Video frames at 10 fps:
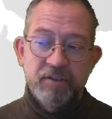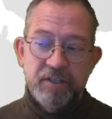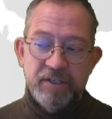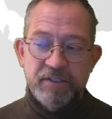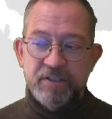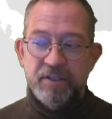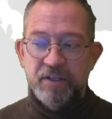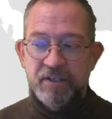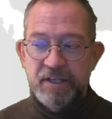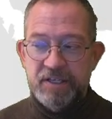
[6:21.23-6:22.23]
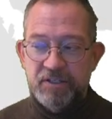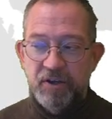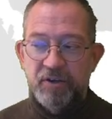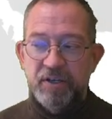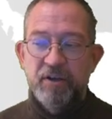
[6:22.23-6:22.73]
just is
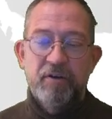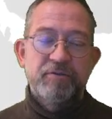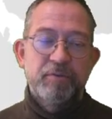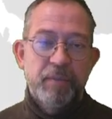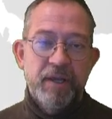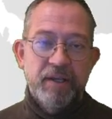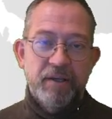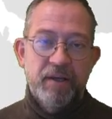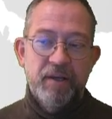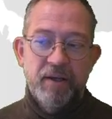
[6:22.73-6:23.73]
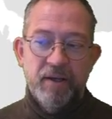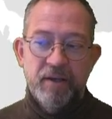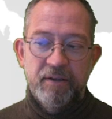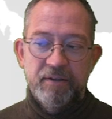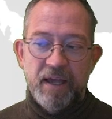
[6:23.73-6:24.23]
not enough to make
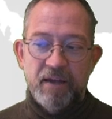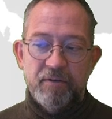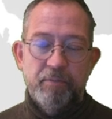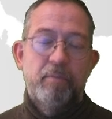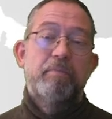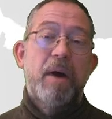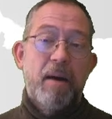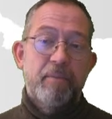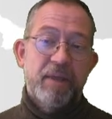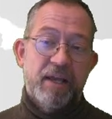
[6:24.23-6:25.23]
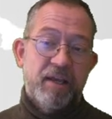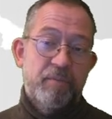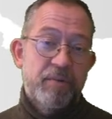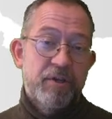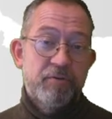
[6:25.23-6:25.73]
that map that can
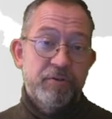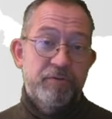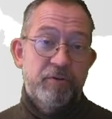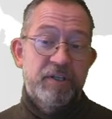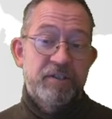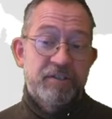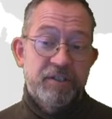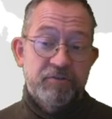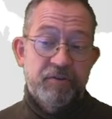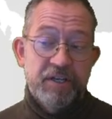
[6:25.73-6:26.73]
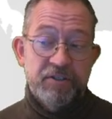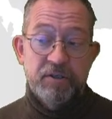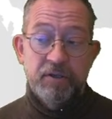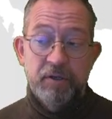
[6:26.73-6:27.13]
be useful in the situation.